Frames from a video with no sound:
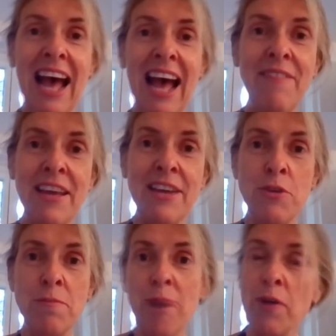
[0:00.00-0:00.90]
and then
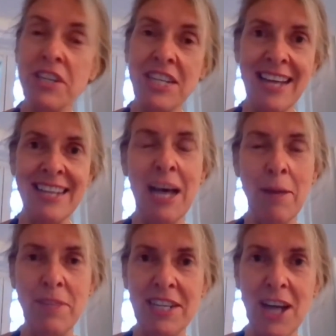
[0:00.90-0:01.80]
you both stand
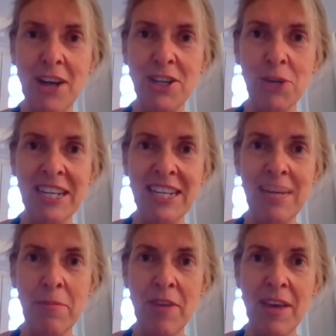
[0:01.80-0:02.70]
up and start doing
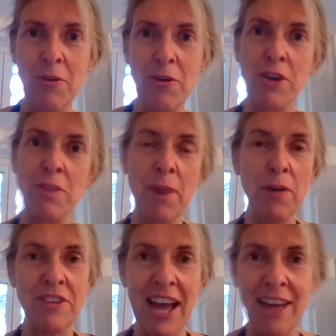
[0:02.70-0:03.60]
something, or you
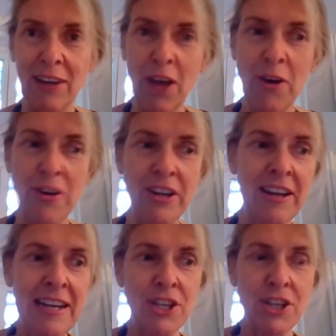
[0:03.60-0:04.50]
both download and
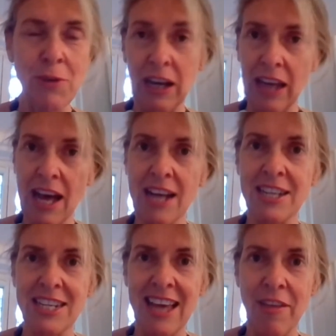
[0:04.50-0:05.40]
do a class
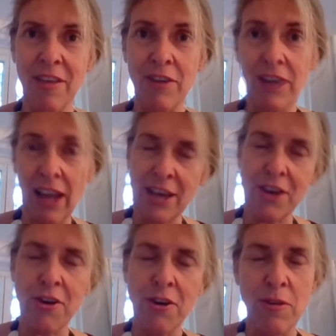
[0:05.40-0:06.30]
together, and like
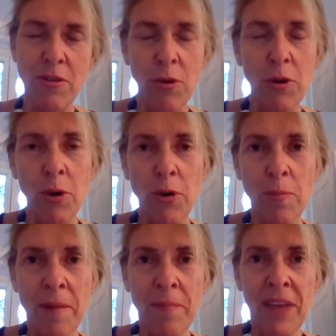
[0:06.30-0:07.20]
you with your group,